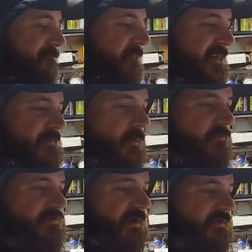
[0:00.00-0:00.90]
This
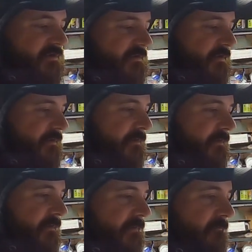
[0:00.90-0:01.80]
won't charge
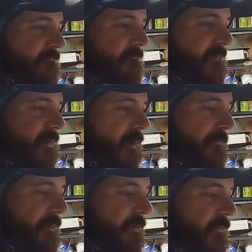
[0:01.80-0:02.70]
the
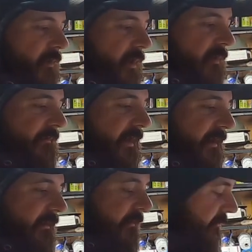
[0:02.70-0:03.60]
GoPro all day.